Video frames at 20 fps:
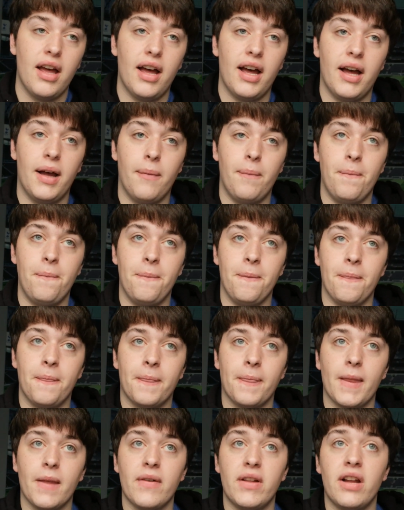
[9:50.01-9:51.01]
Um,
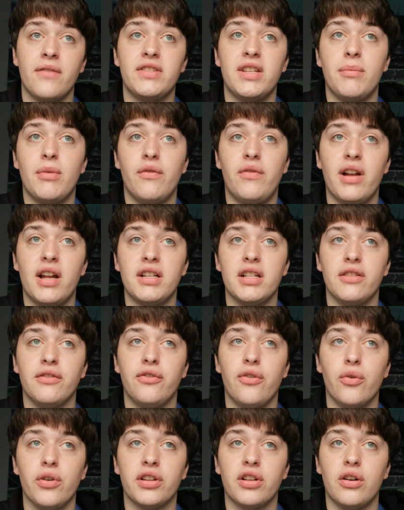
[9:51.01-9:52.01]
then obviously moving on to the
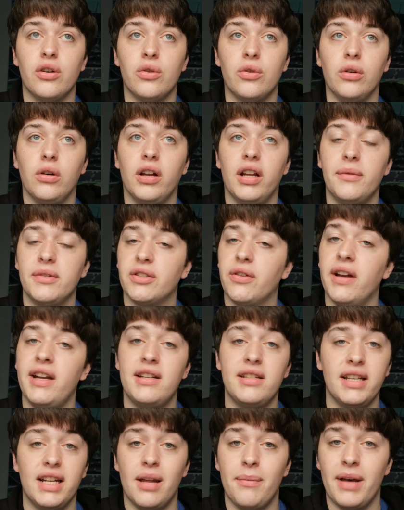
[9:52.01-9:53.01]
fourth goal, it was
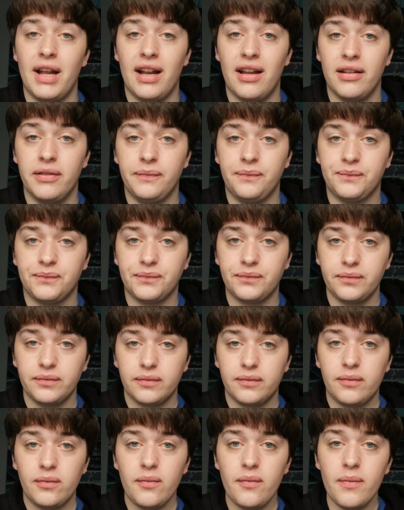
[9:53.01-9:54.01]
great to see Lamela
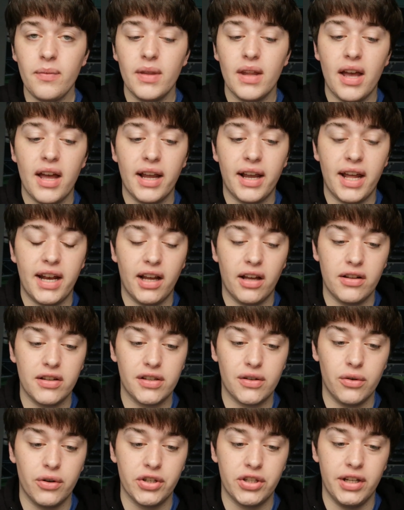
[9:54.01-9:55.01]
uh, getting on the
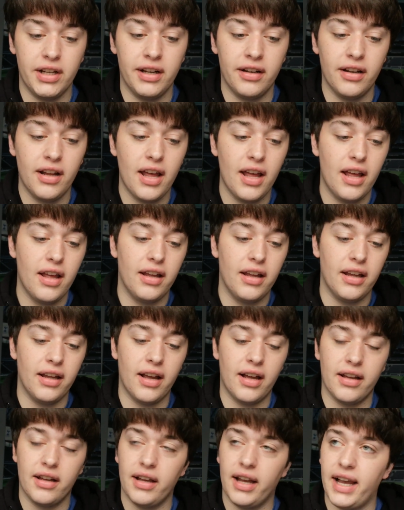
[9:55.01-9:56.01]
score sheet.
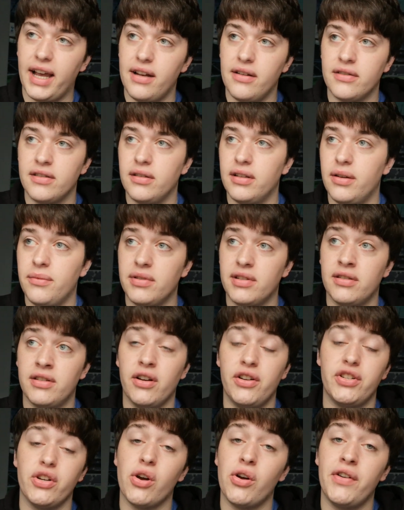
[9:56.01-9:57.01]
Uh, again, it was
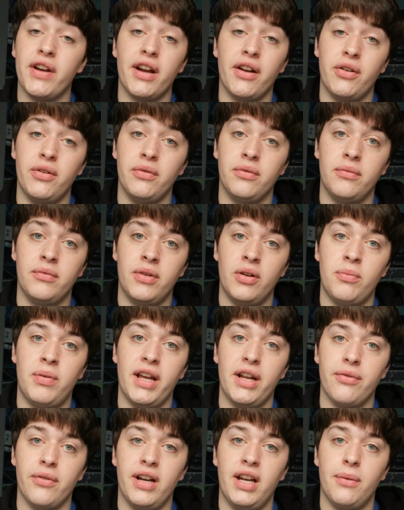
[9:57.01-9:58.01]
Serge Aurier who who
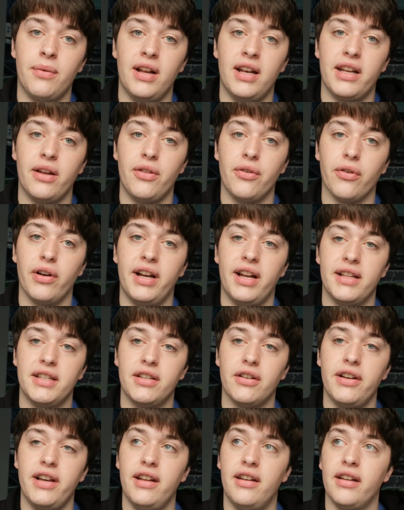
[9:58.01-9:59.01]
played really well down the right hand
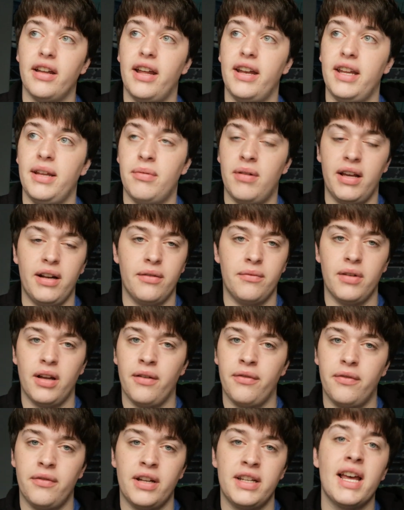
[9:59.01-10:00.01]
side, and he played a,
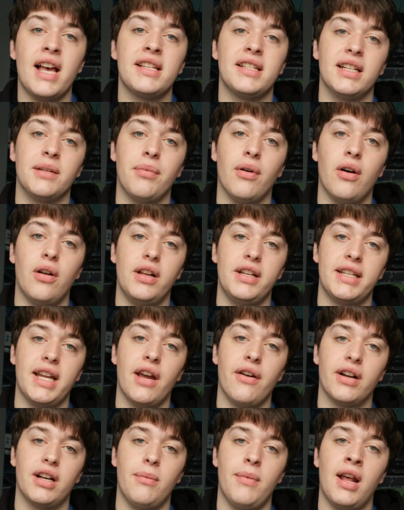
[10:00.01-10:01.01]
a fantastic ball
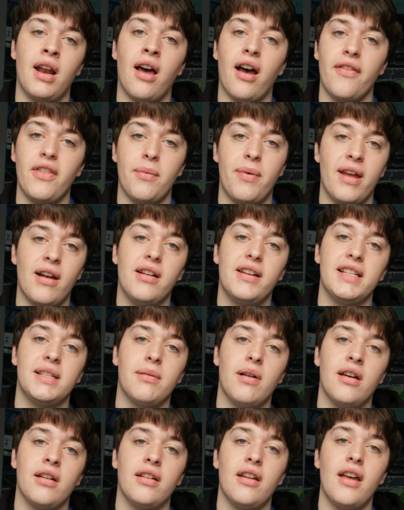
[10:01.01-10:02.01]
into Eric Lamela on the penalty
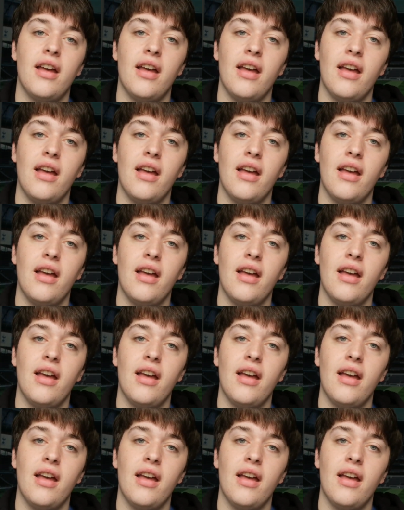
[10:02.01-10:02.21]
spot.